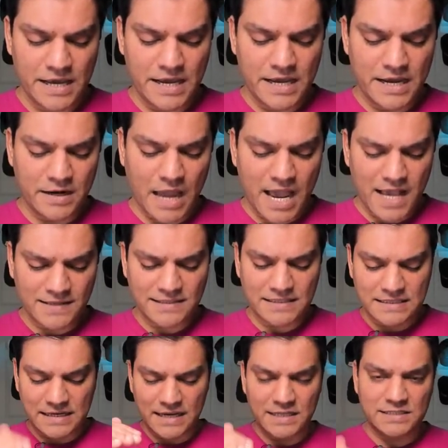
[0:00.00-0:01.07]
it has this
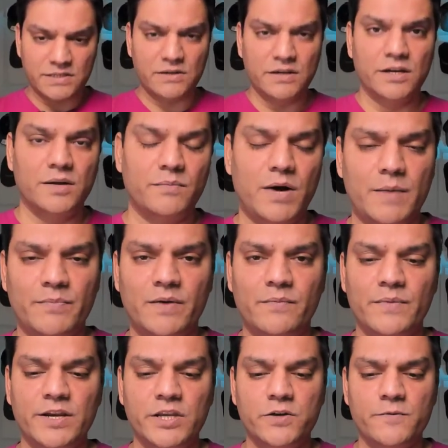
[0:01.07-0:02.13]
nice you know, pop-up
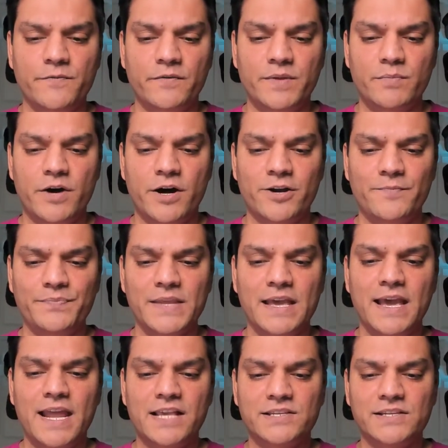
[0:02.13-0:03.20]
menu on the bottom.
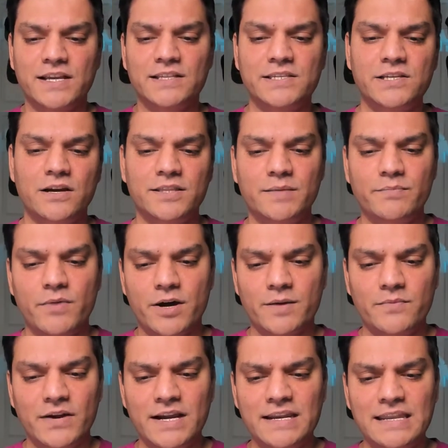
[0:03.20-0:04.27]
And as you can see on the bottom
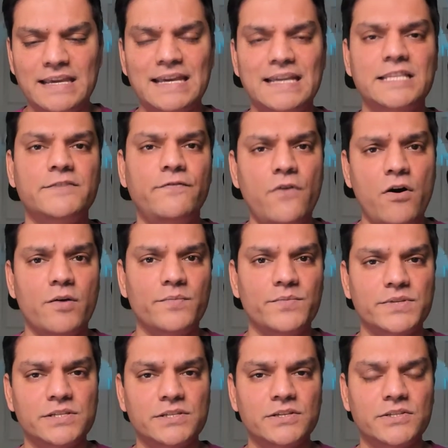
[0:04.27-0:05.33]
right, it's
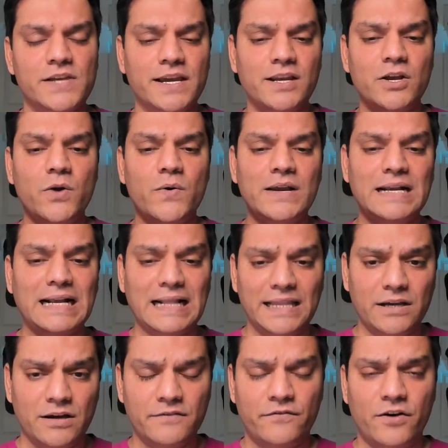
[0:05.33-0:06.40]
Forms. So I can go and click
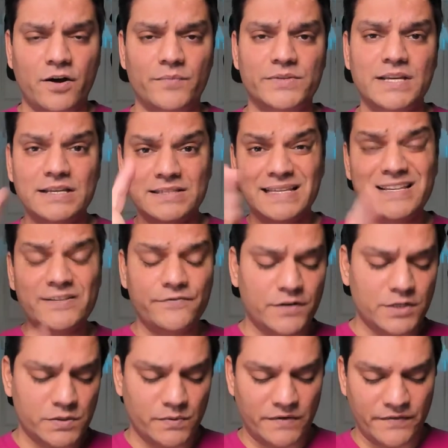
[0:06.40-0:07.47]
on Forms. So that's
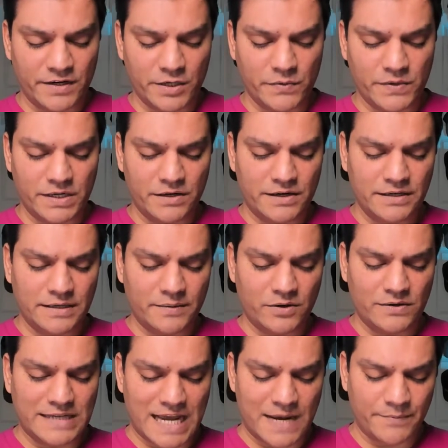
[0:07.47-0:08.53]
first one way to do it, right? I'm
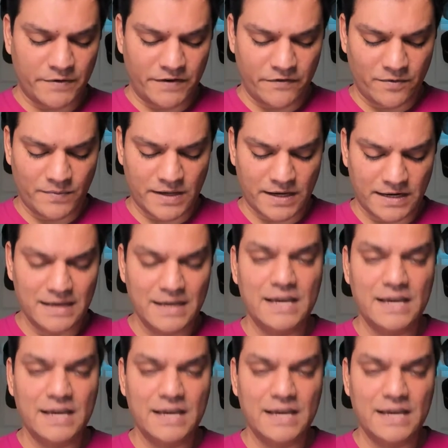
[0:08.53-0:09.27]
going to tap away from that.